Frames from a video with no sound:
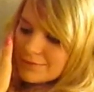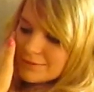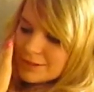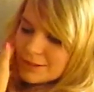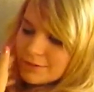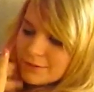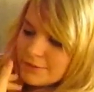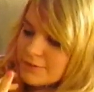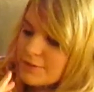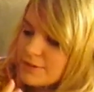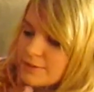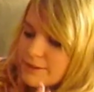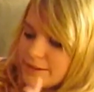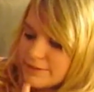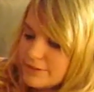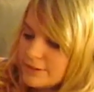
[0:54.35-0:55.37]
agree with it or
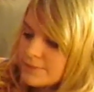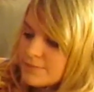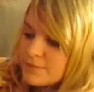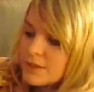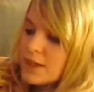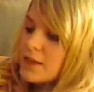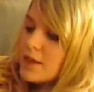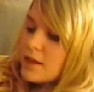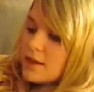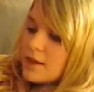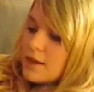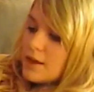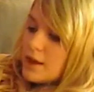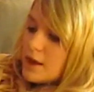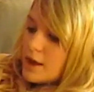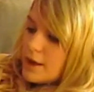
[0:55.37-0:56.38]
whatever,
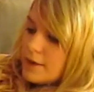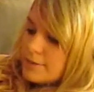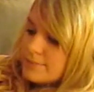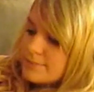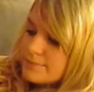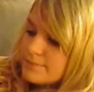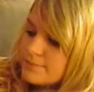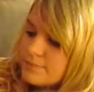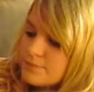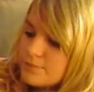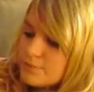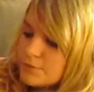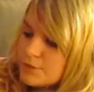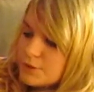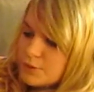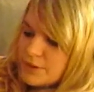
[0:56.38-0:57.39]
um,
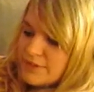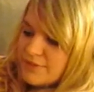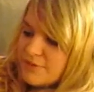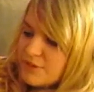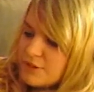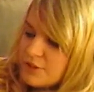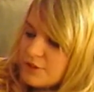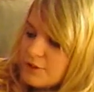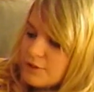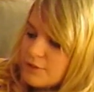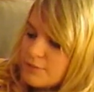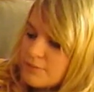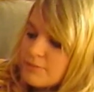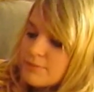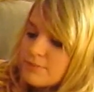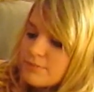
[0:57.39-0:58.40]
do it for
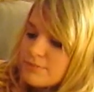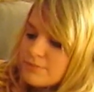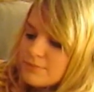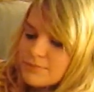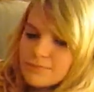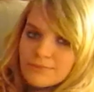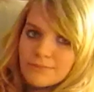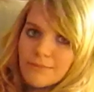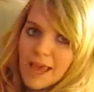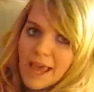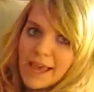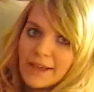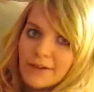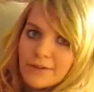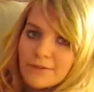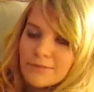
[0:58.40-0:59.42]
their
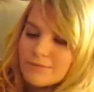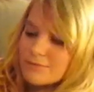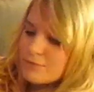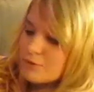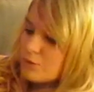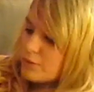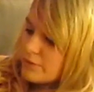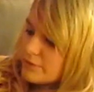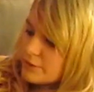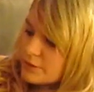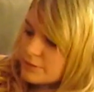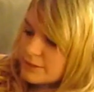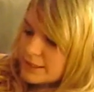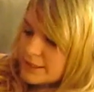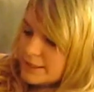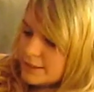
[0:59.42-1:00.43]
man, whoever they're
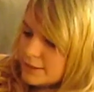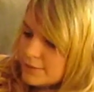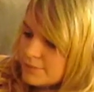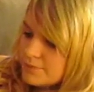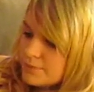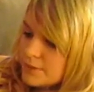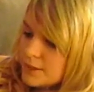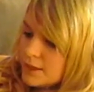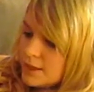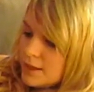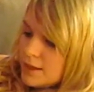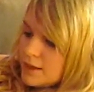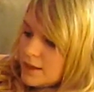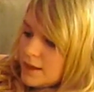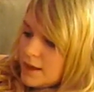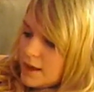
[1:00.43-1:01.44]
with.
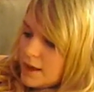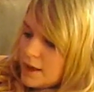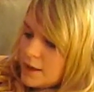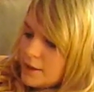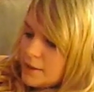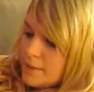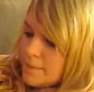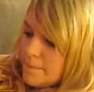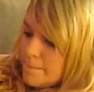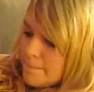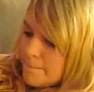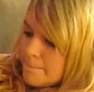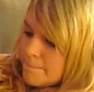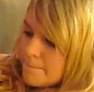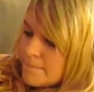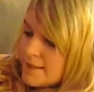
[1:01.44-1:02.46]
Um,
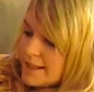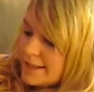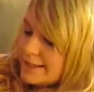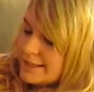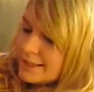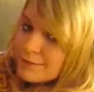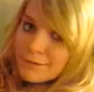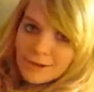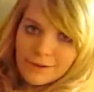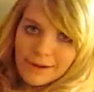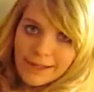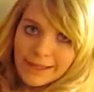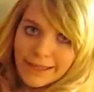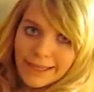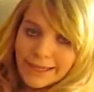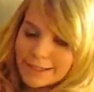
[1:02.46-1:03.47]
and they regret
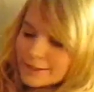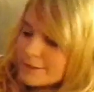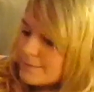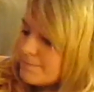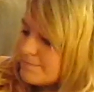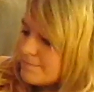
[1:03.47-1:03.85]
it later,